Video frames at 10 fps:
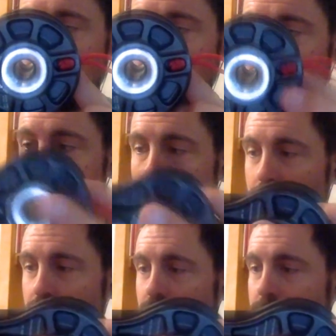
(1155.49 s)

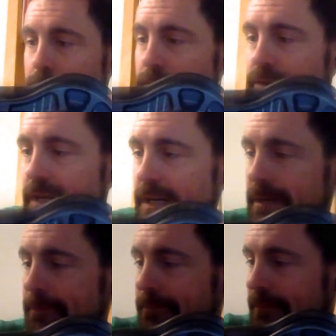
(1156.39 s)
load sheave
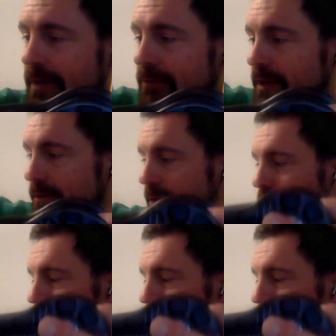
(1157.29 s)
side. I've got things